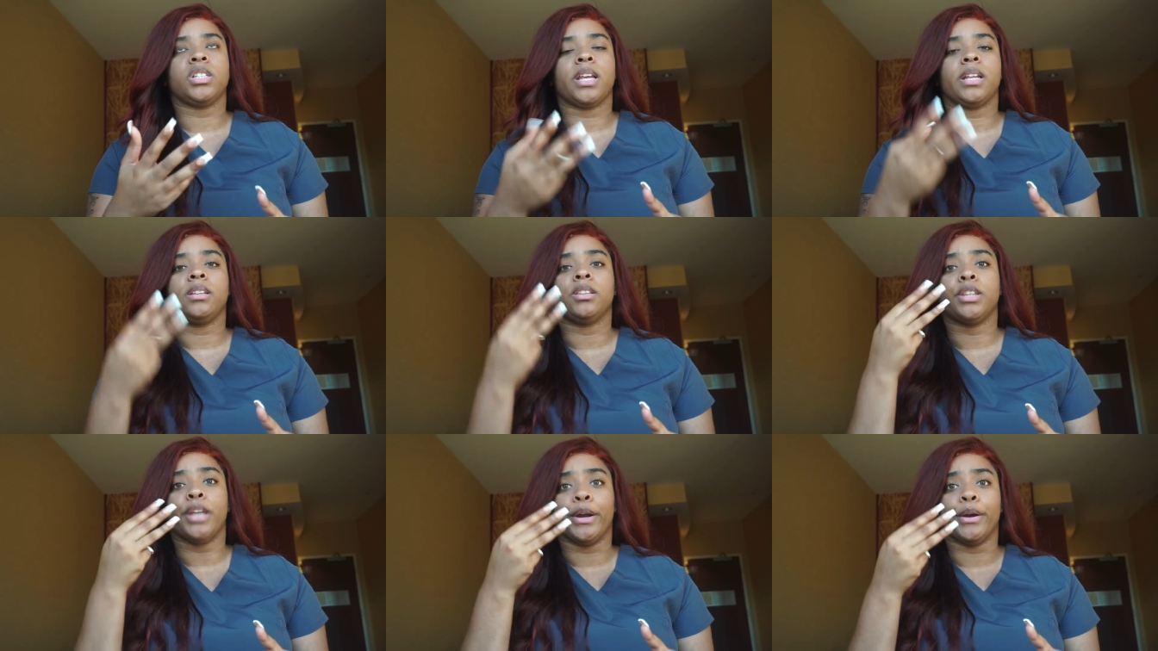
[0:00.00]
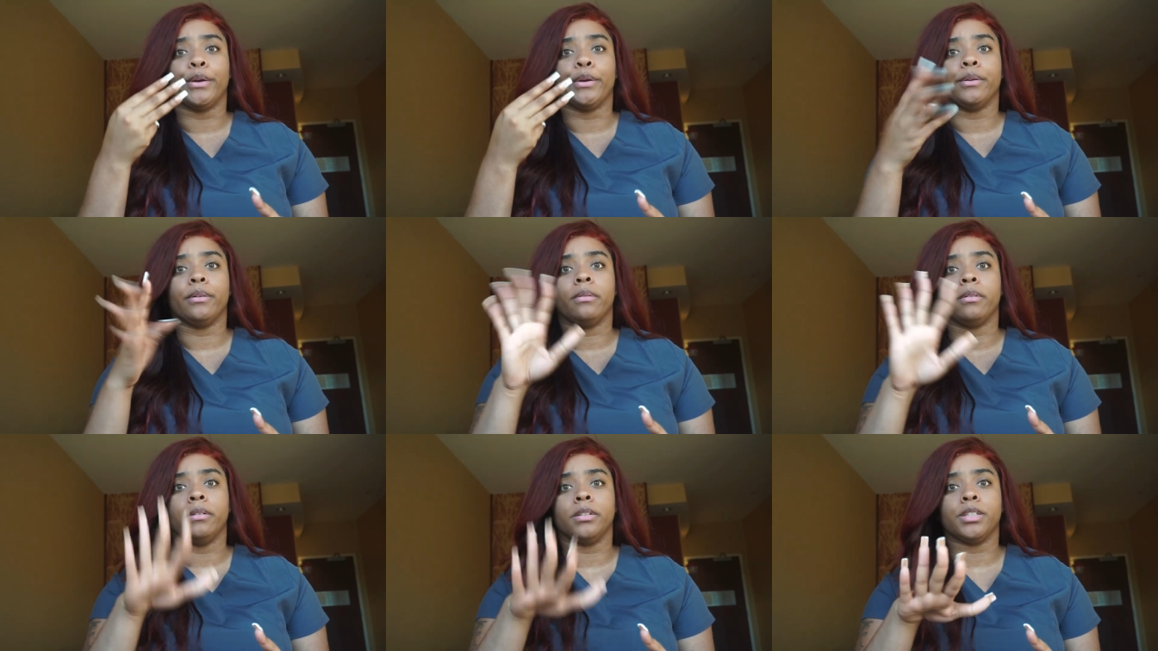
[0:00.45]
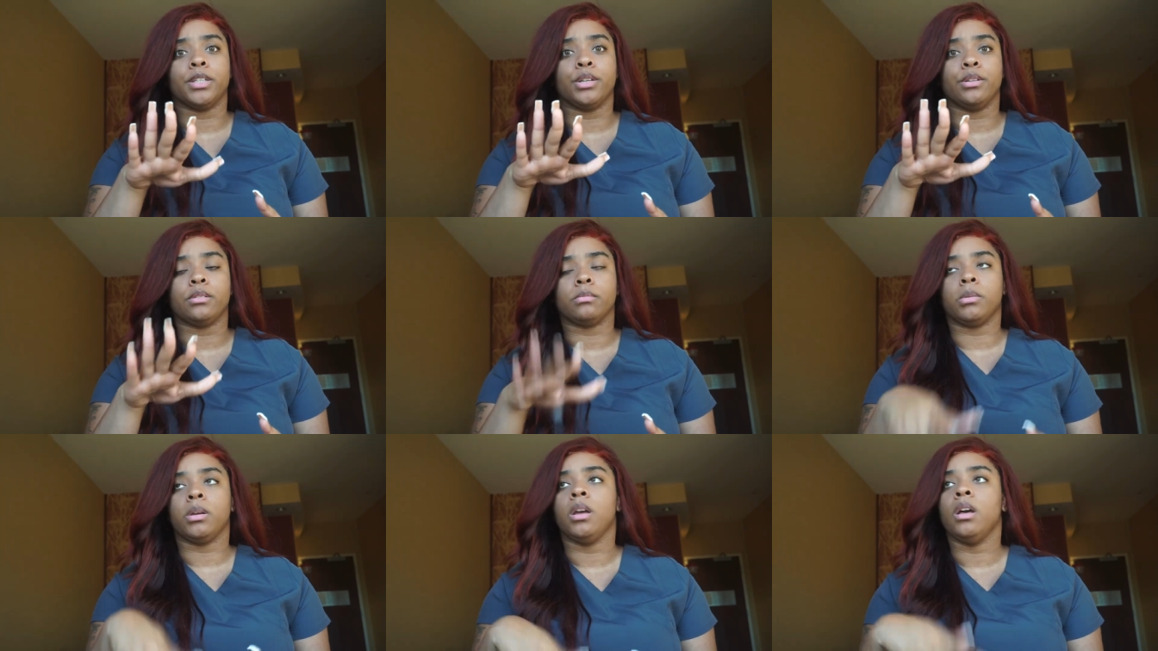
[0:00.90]
third,
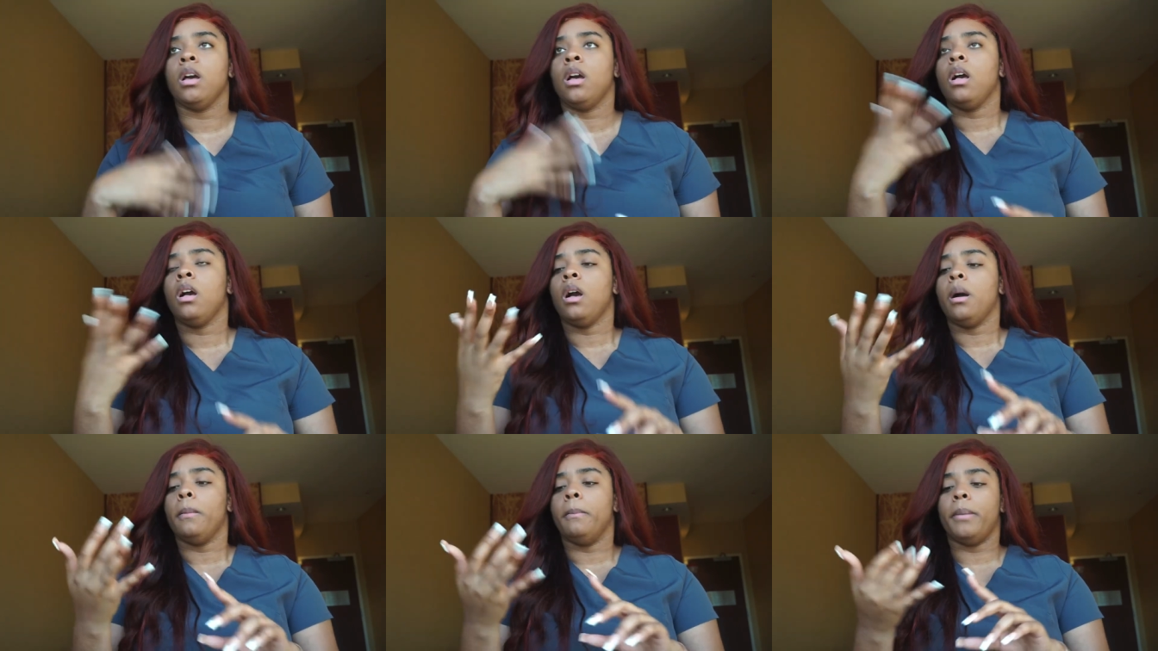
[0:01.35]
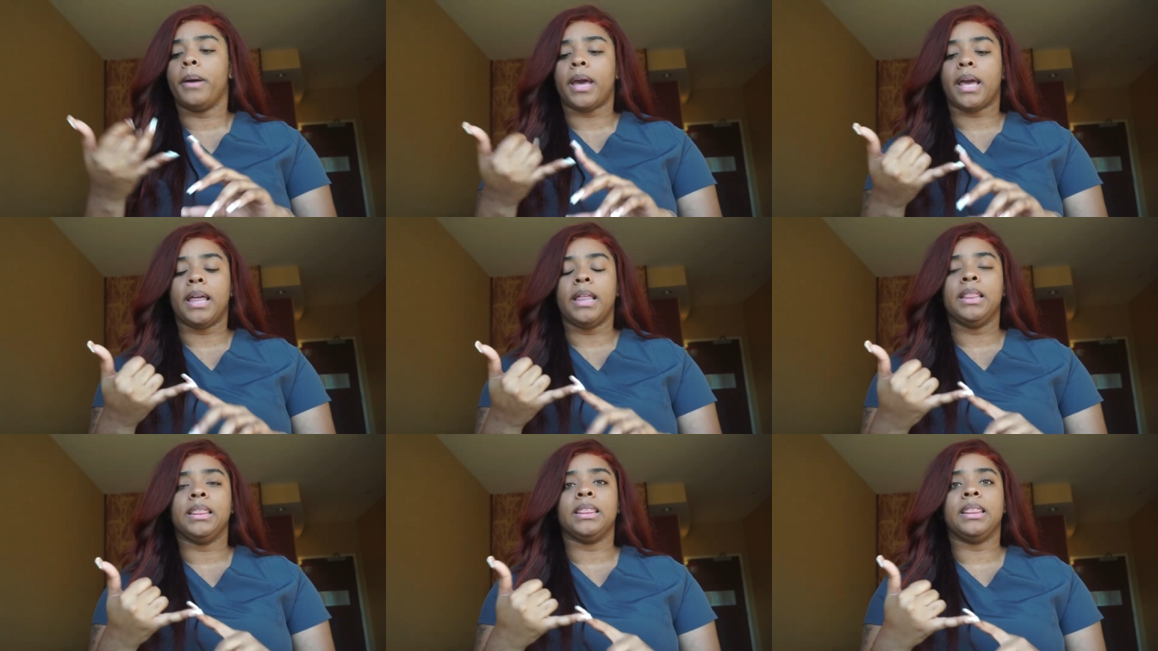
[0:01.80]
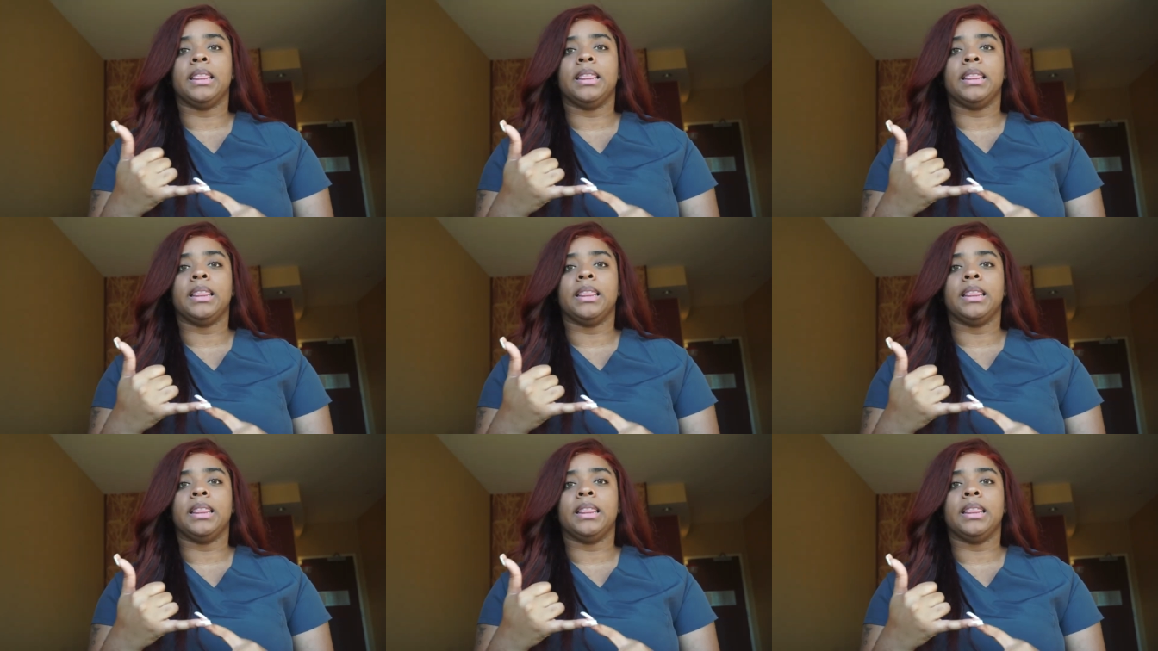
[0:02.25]
excuse me. But